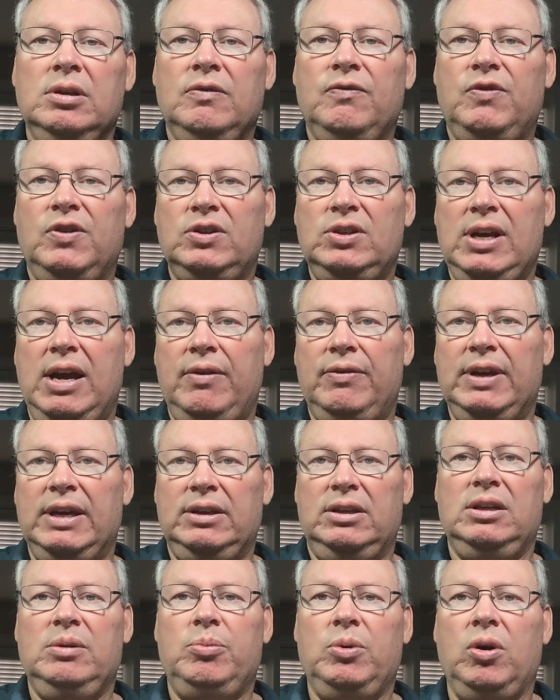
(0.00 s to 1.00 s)
Fish out in
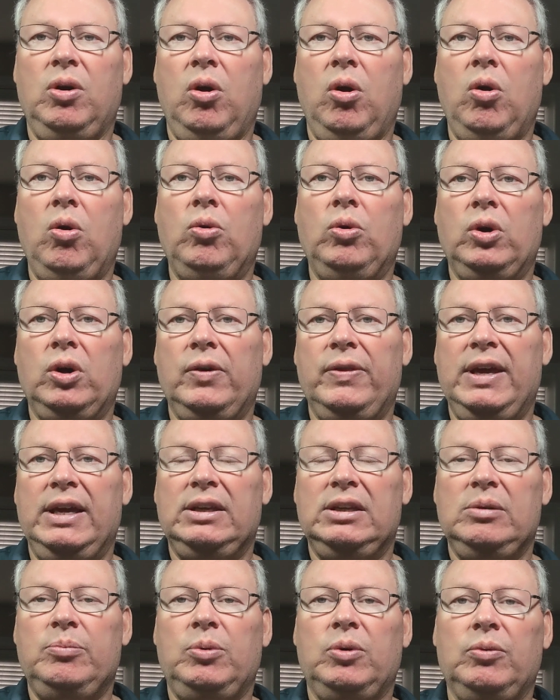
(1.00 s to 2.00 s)
that deeper hole or that
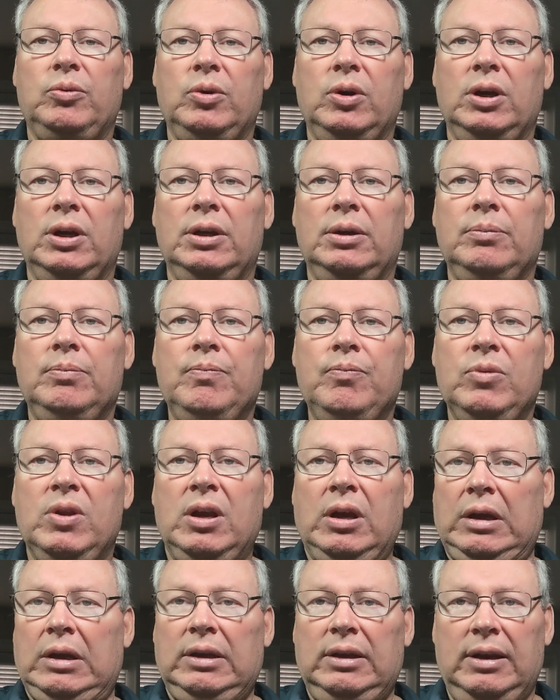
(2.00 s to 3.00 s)
deeper run.
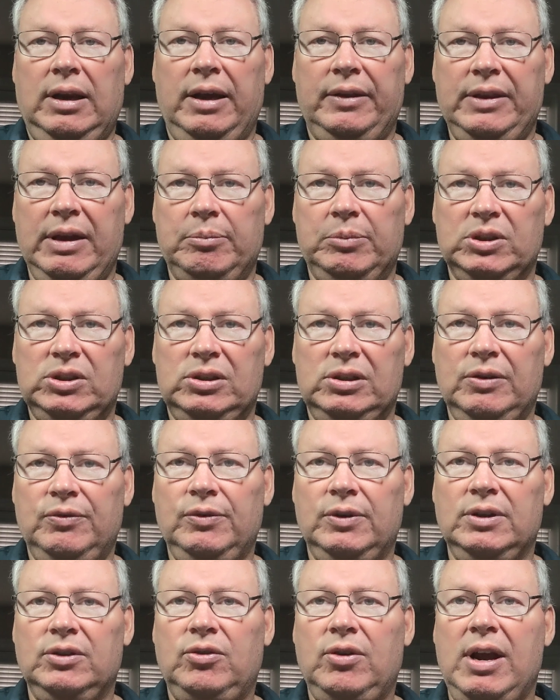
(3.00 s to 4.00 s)
Not that much
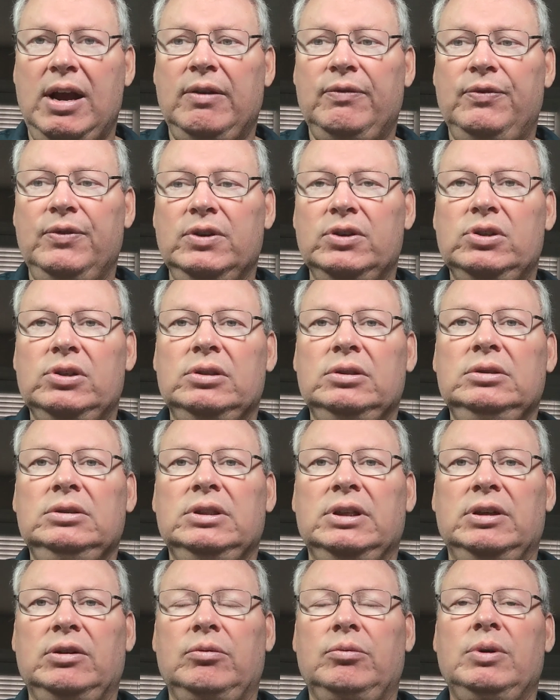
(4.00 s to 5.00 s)
different than trout fishing
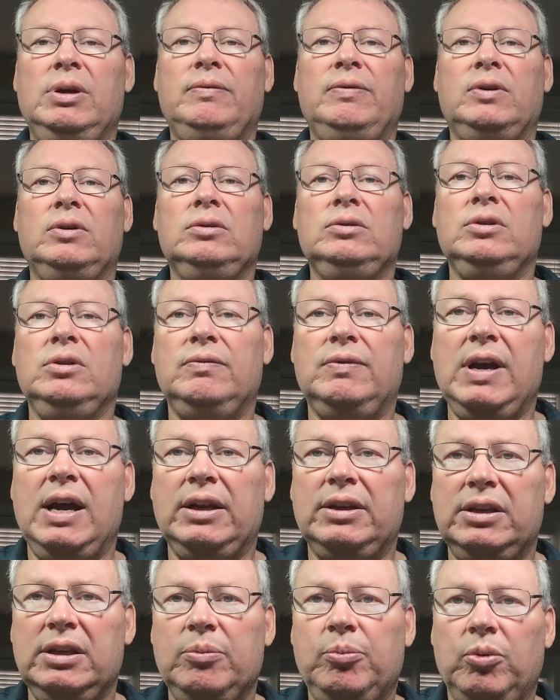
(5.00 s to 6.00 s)
in a river. You've
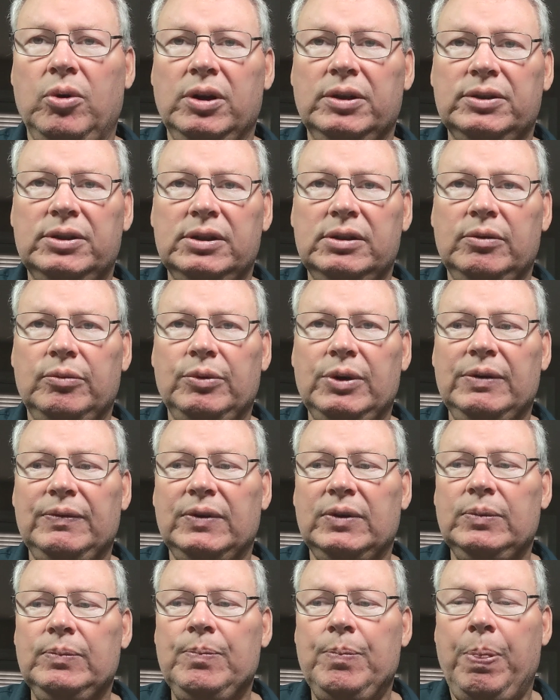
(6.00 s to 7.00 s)
got deep runs in the
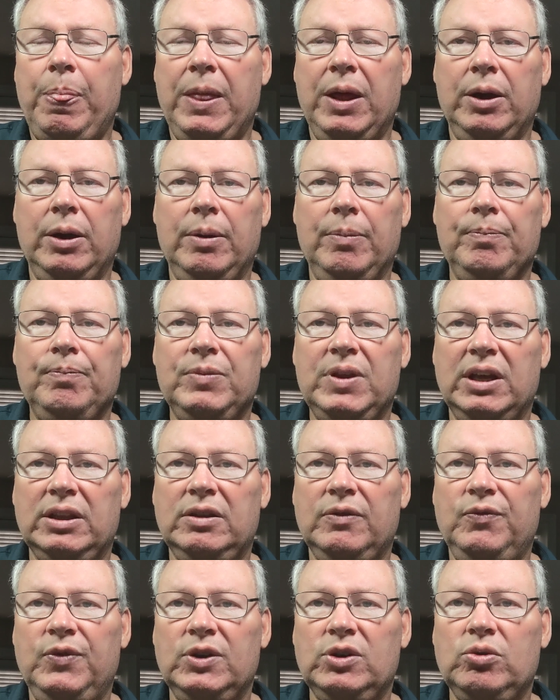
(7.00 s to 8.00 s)
river that
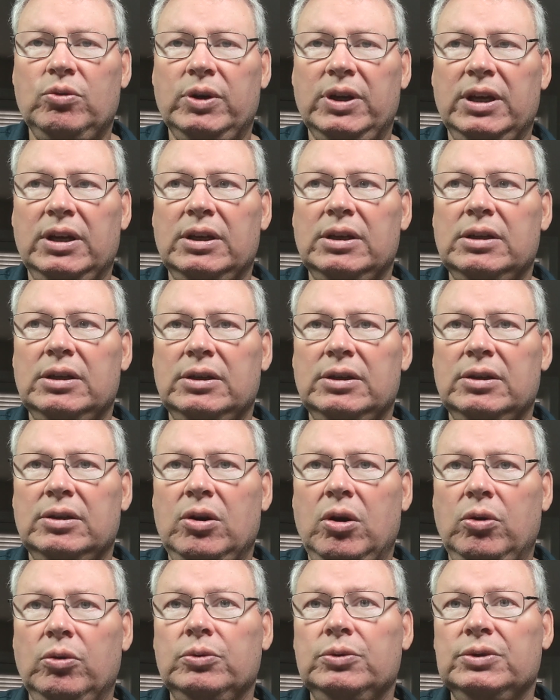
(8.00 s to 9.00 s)
the fish will get in and
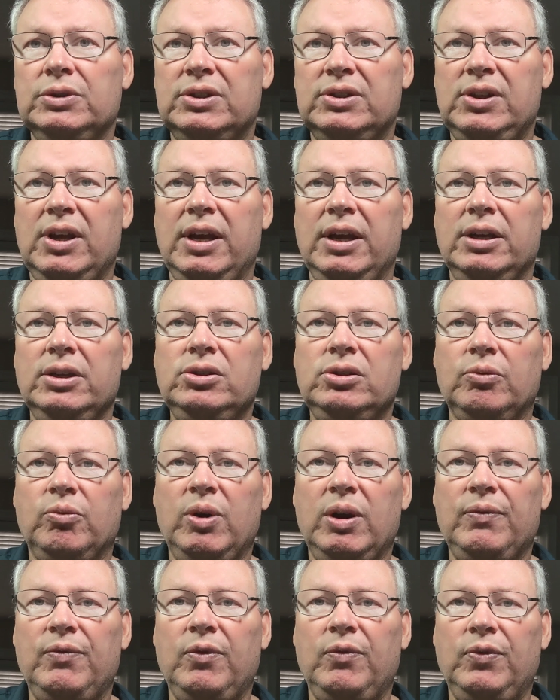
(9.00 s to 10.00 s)
hold and stage and
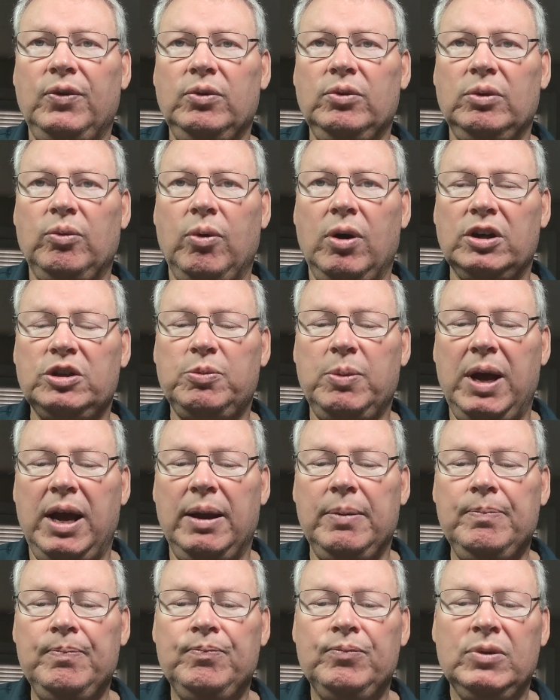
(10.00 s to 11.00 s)
wait for food to wash by.